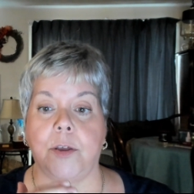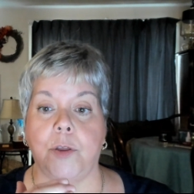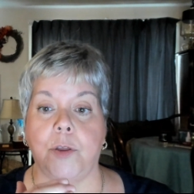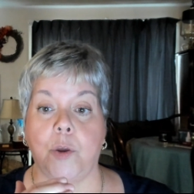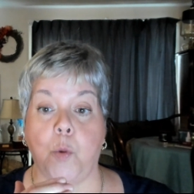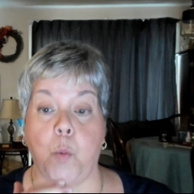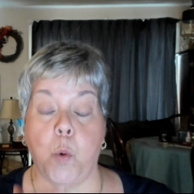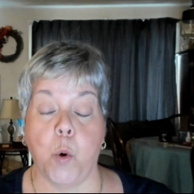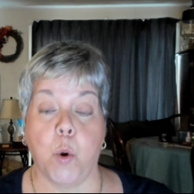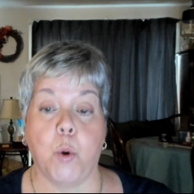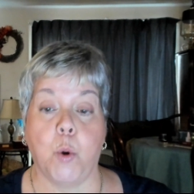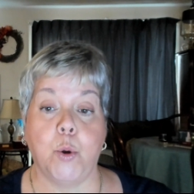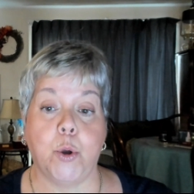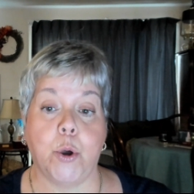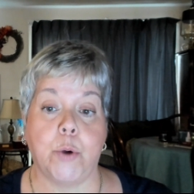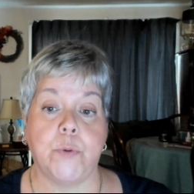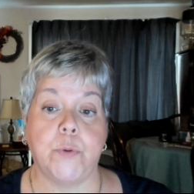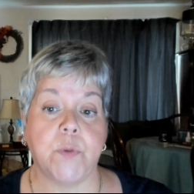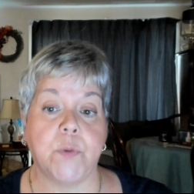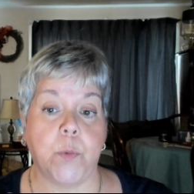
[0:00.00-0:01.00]
the world
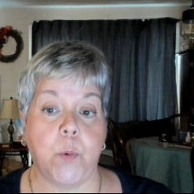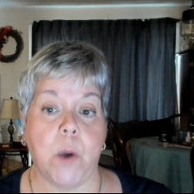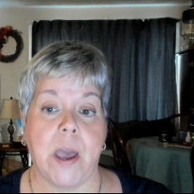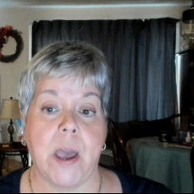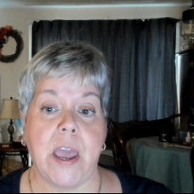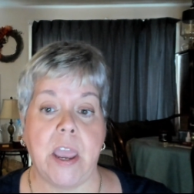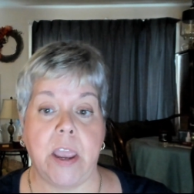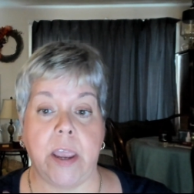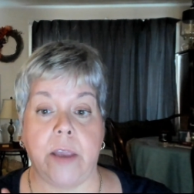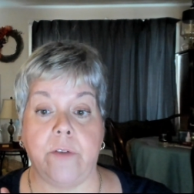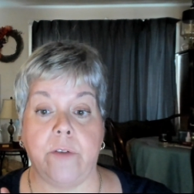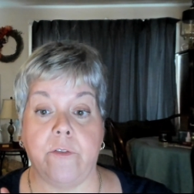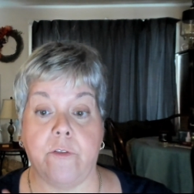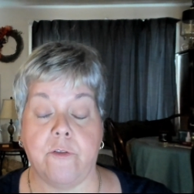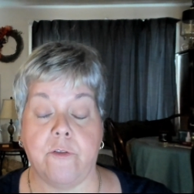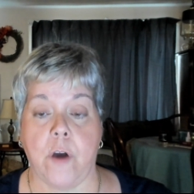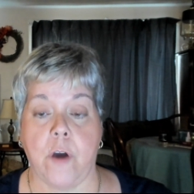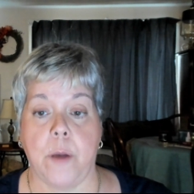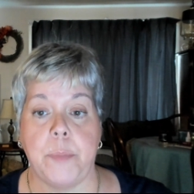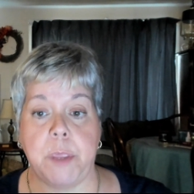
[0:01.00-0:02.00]
goes away
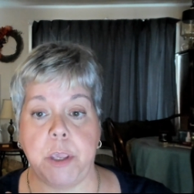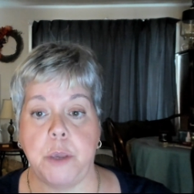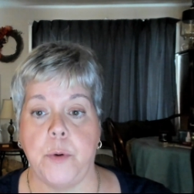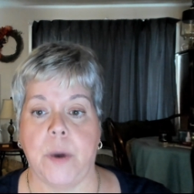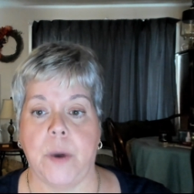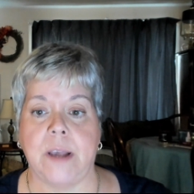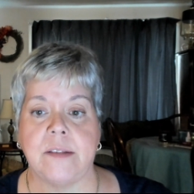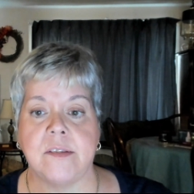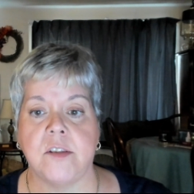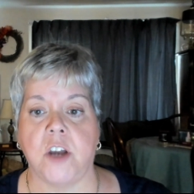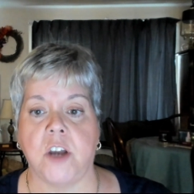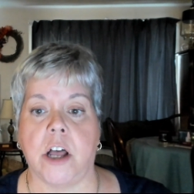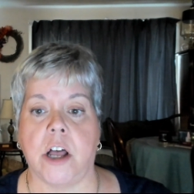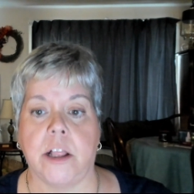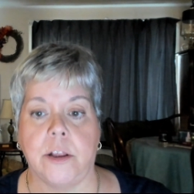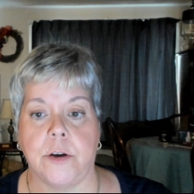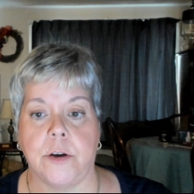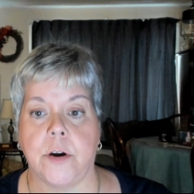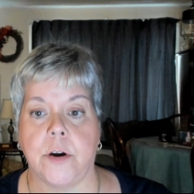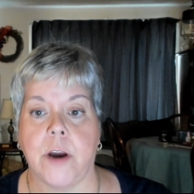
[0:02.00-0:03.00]
from the US
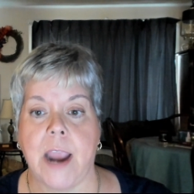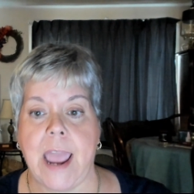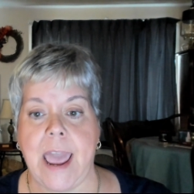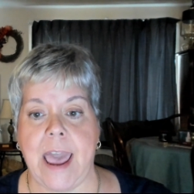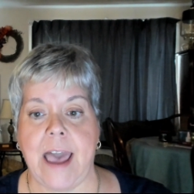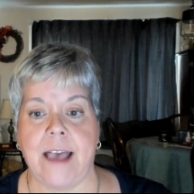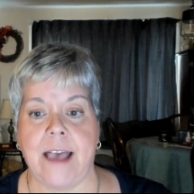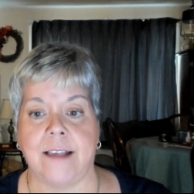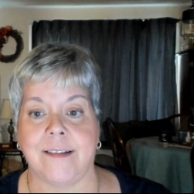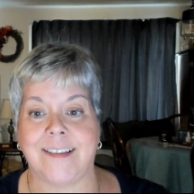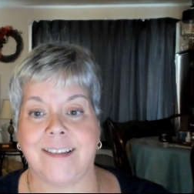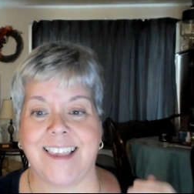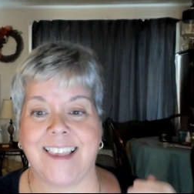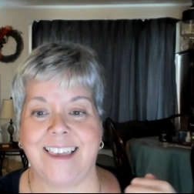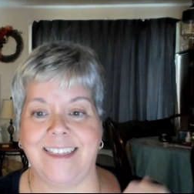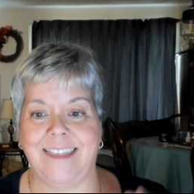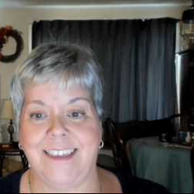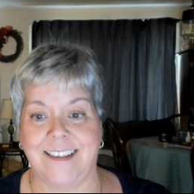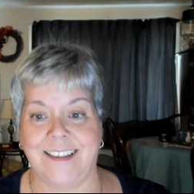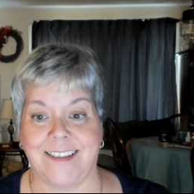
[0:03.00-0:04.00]
dollar as
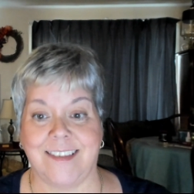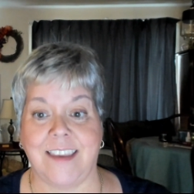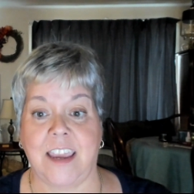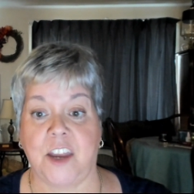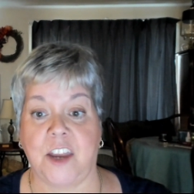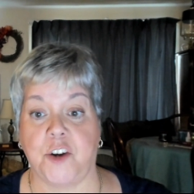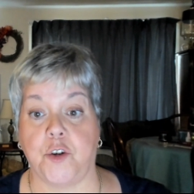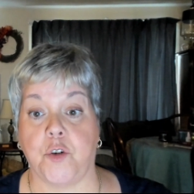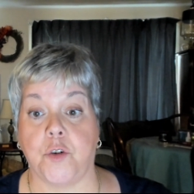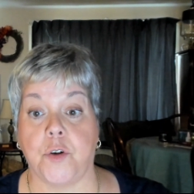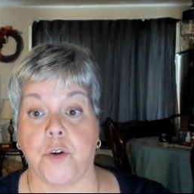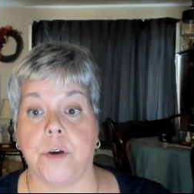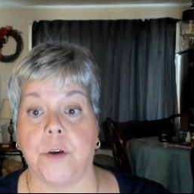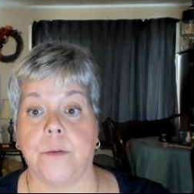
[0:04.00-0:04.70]
the standard.